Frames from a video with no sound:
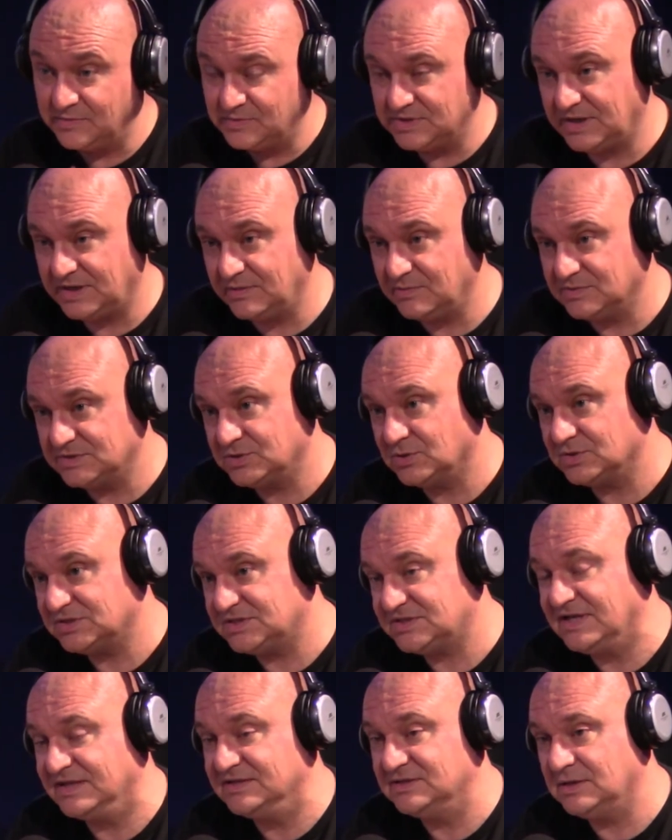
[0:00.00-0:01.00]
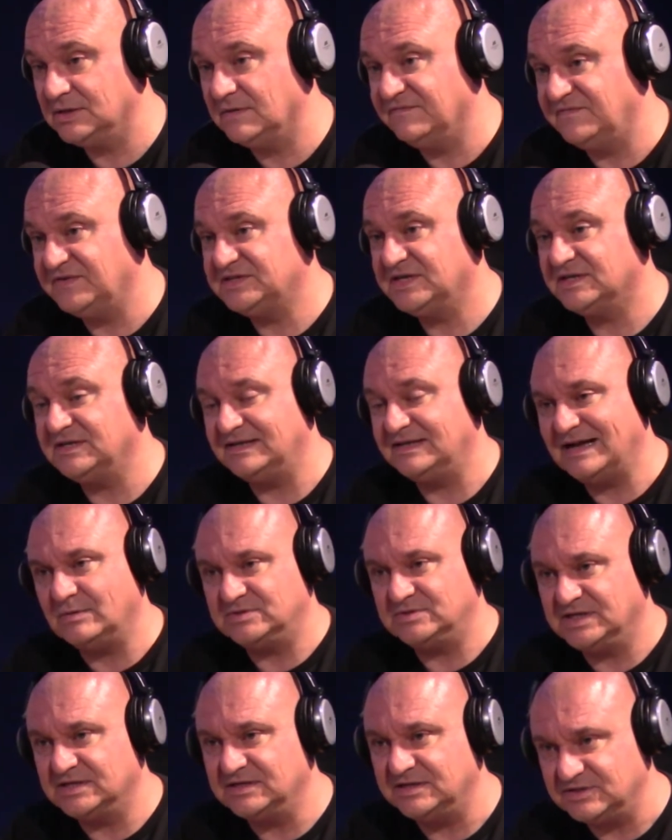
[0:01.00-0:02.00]
He was sort of standing up for Tilly. Now
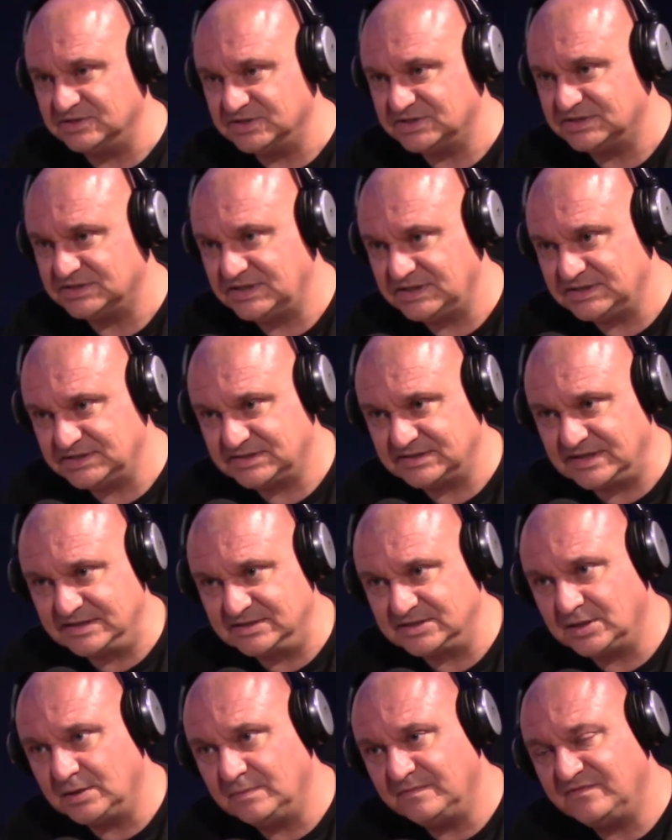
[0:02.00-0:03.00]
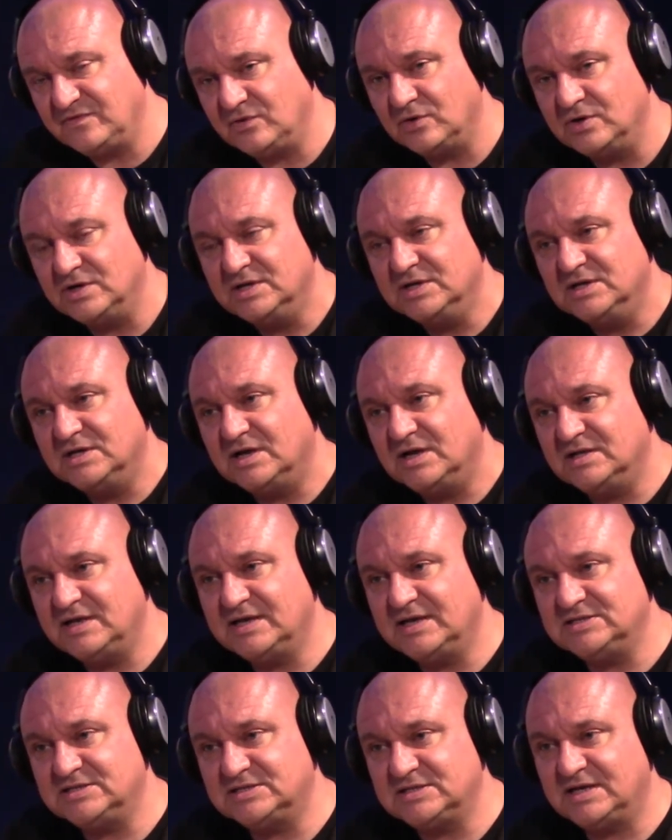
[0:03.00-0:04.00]
Tilly doesn't need standing up for, and
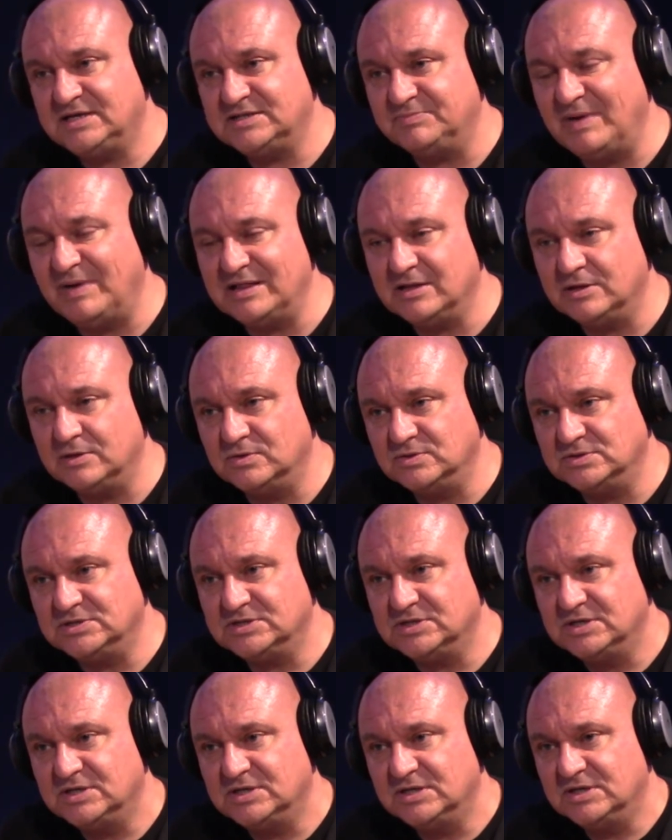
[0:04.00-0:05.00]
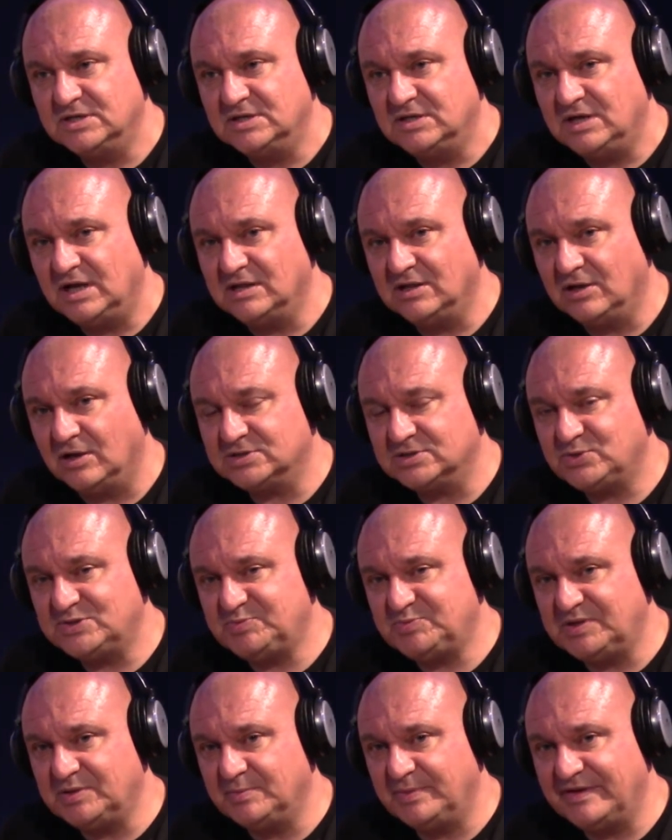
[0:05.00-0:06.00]
he's mellowed a lot, so he's
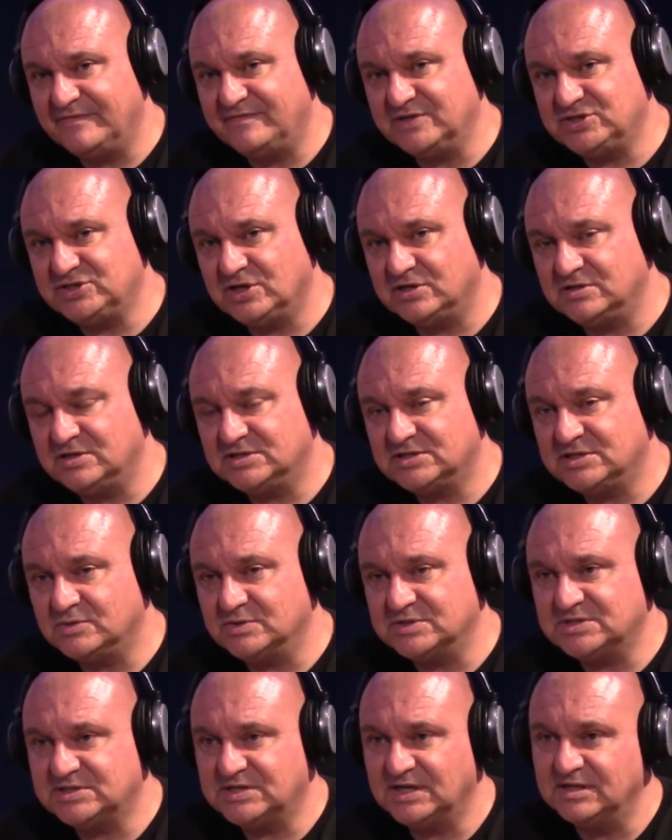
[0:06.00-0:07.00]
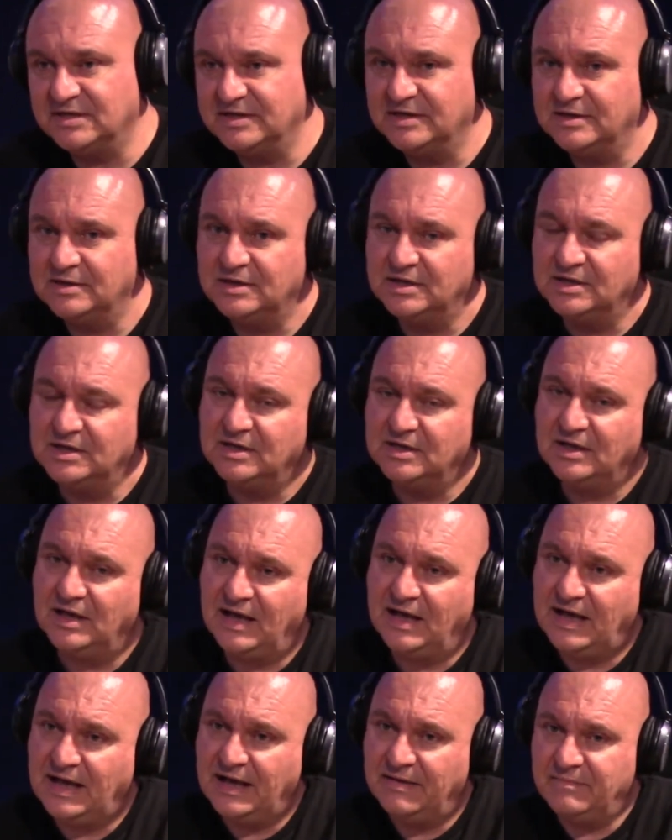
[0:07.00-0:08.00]
been a bit of a journey. So has Tilly,
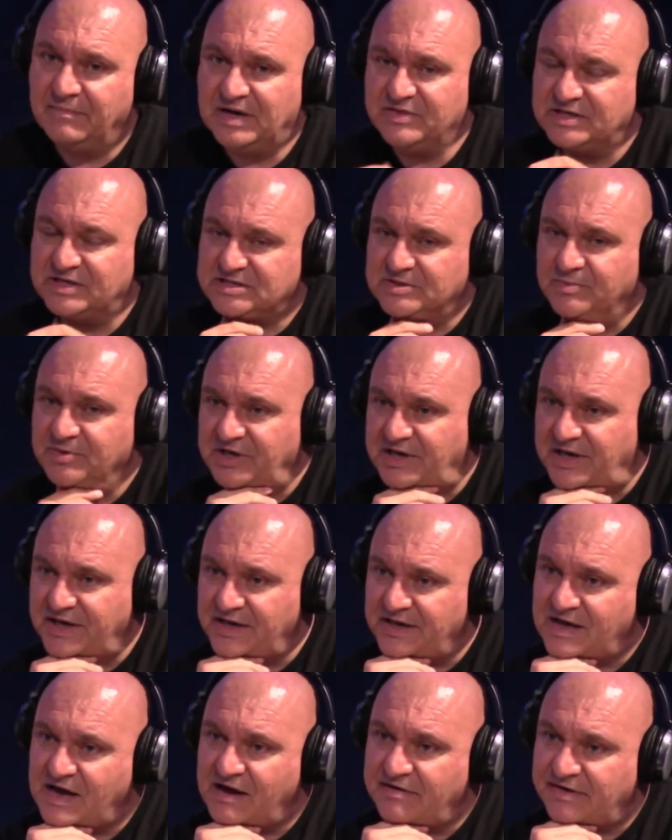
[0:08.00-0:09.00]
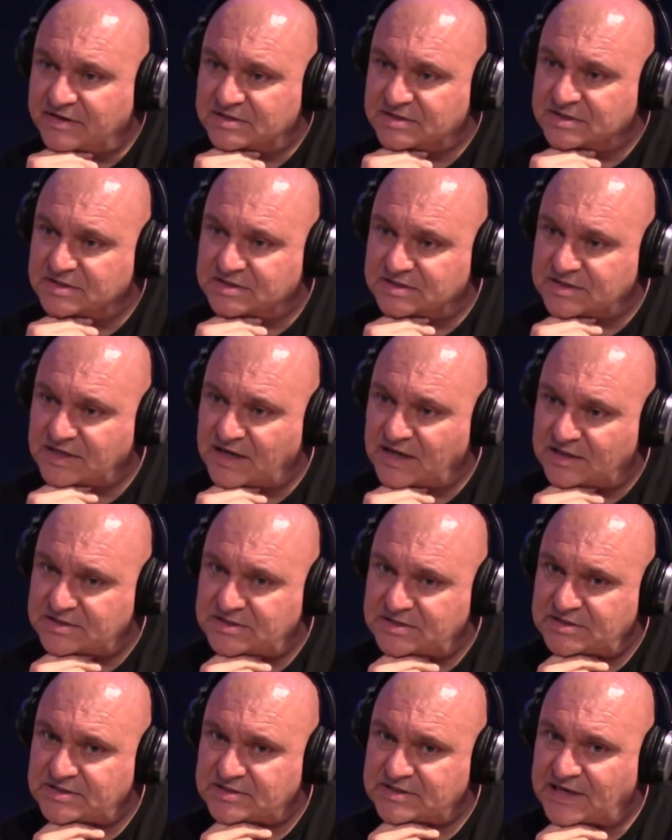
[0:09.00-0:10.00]
and there's some of the key characters
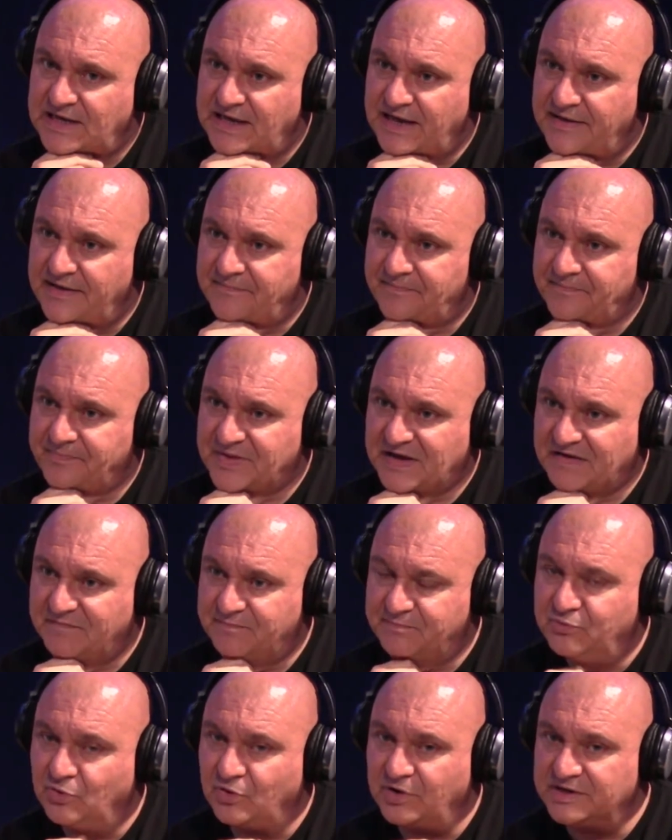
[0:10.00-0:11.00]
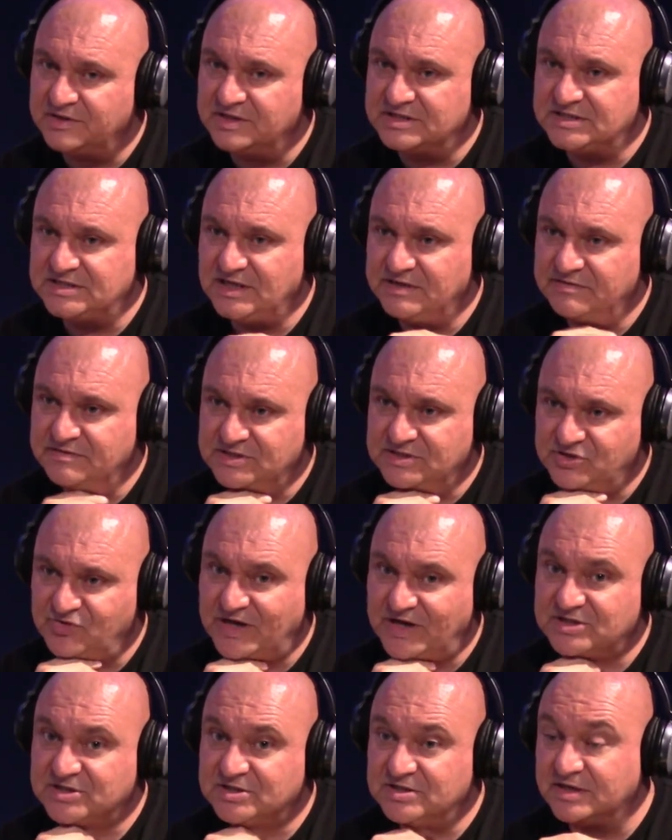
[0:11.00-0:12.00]
that I've brought in the series
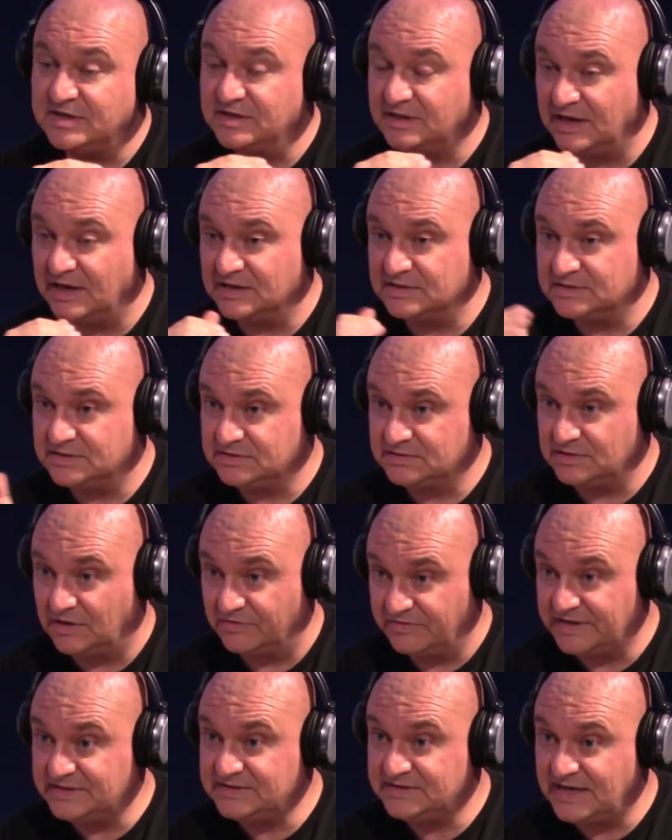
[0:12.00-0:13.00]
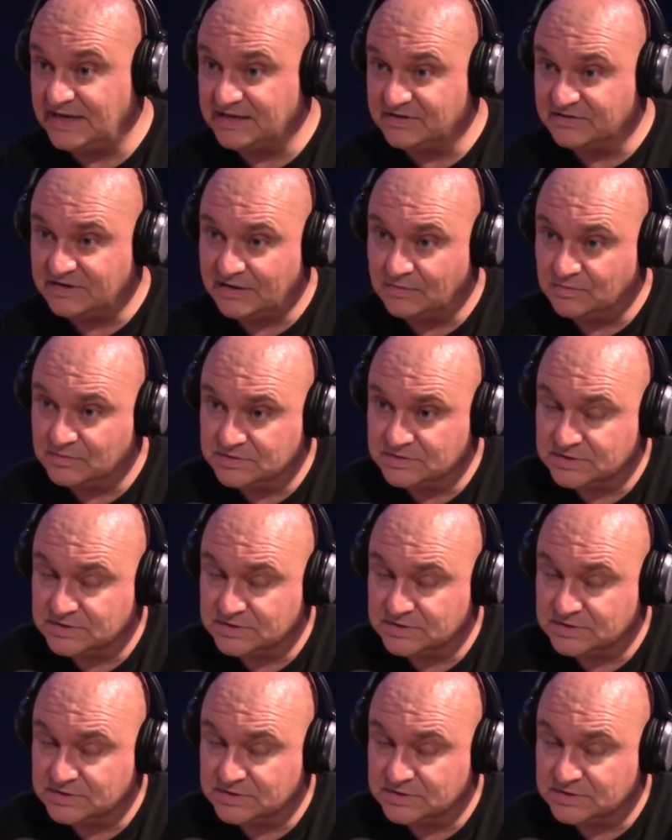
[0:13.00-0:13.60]
gradually that are in Dead Ground.